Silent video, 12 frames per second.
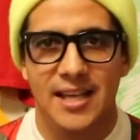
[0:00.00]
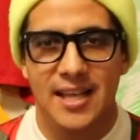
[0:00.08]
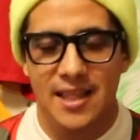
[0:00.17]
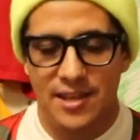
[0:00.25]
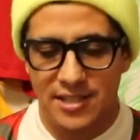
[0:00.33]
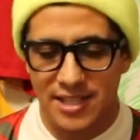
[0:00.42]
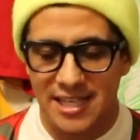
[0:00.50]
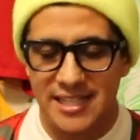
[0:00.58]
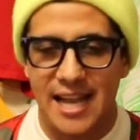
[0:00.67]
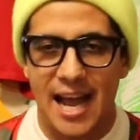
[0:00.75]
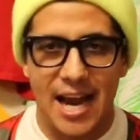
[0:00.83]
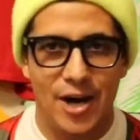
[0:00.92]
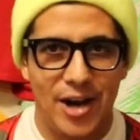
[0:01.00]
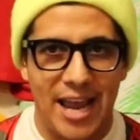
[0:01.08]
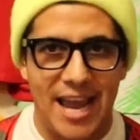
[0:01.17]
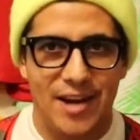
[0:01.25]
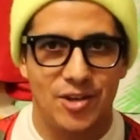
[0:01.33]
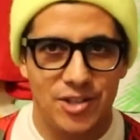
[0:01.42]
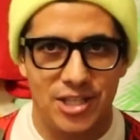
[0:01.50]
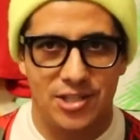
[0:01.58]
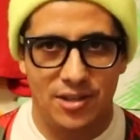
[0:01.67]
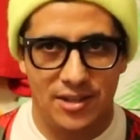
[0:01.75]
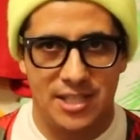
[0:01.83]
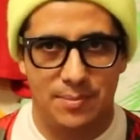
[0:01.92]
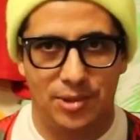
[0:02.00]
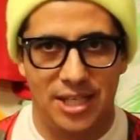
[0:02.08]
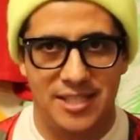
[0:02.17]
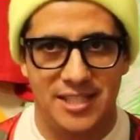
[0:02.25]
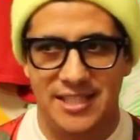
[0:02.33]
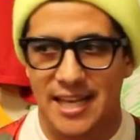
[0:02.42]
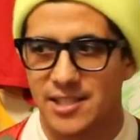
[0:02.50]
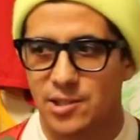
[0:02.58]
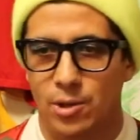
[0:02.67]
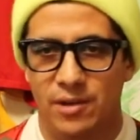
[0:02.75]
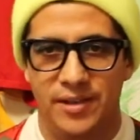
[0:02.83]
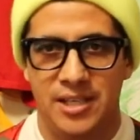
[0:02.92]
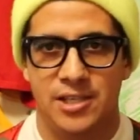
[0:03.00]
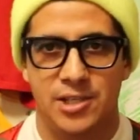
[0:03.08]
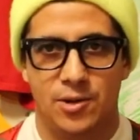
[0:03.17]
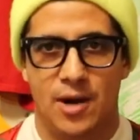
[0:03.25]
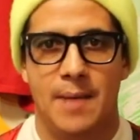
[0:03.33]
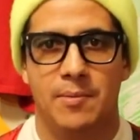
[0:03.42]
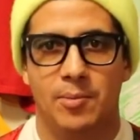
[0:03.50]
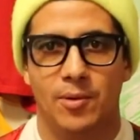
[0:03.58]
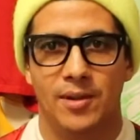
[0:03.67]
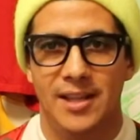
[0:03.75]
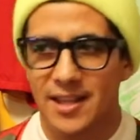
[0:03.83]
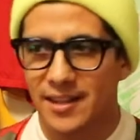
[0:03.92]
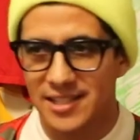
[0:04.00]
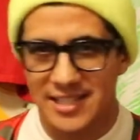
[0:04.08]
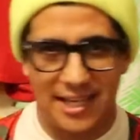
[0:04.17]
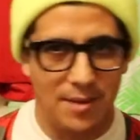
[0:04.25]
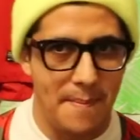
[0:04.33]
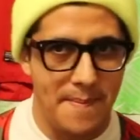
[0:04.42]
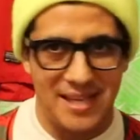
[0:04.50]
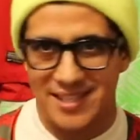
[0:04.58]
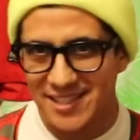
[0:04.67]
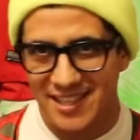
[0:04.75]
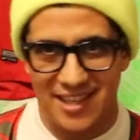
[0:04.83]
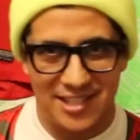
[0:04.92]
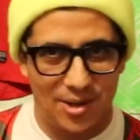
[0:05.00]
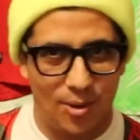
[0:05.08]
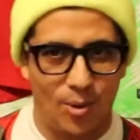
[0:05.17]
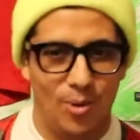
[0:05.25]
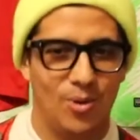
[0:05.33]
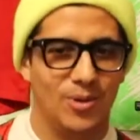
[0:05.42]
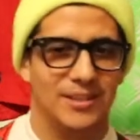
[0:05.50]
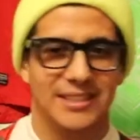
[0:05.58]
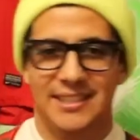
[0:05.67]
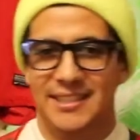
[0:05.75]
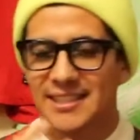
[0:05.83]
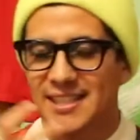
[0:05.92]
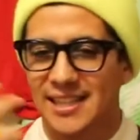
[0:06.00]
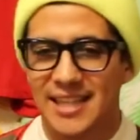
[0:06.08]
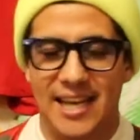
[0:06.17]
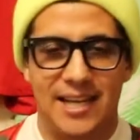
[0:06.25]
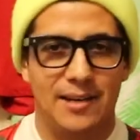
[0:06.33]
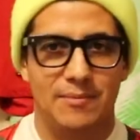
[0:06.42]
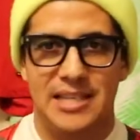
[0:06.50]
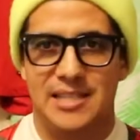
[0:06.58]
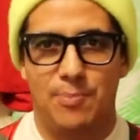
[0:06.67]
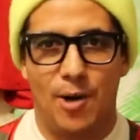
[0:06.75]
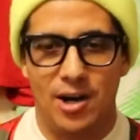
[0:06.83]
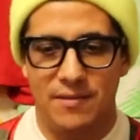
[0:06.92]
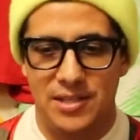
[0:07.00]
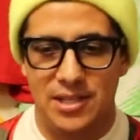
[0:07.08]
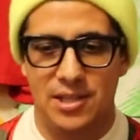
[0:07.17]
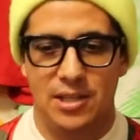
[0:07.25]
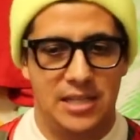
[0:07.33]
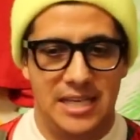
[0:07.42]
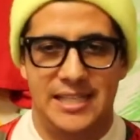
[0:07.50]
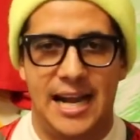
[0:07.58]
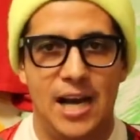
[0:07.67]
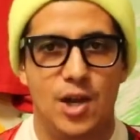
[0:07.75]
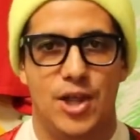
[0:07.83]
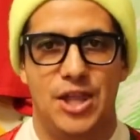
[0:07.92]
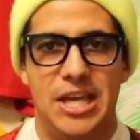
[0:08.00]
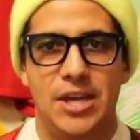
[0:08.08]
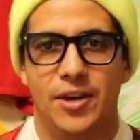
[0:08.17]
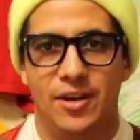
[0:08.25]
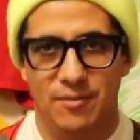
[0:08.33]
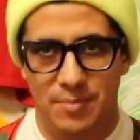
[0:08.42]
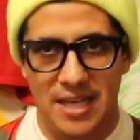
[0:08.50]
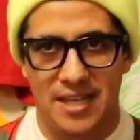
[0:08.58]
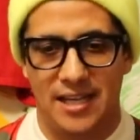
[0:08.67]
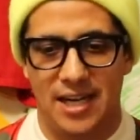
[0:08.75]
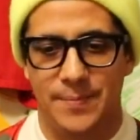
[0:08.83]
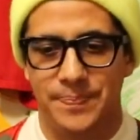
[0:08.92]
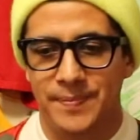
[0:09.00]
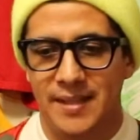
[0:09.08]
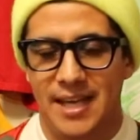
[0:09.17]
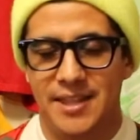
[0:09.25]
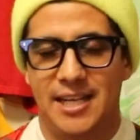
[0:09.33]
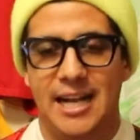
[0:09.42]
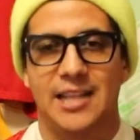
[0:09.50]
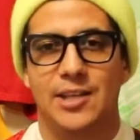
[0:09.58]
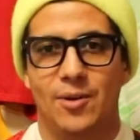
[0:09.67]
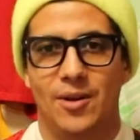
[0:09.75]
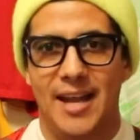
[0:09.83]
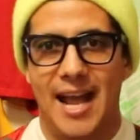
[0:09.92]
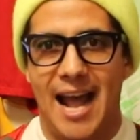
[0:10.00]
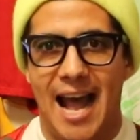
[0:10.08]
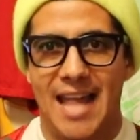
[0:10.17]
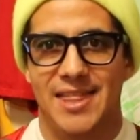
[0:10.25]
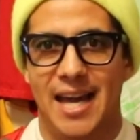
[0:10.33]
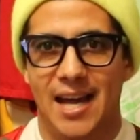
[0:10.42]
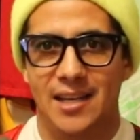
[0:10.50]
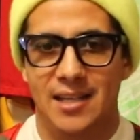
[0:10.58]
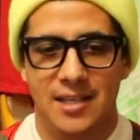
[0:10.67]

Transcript: There's an entire energy to these places that is sort of indescribable. There's like a mist, and there's a whole, like, it's part of the entire theater of being there. And the Calderon had that.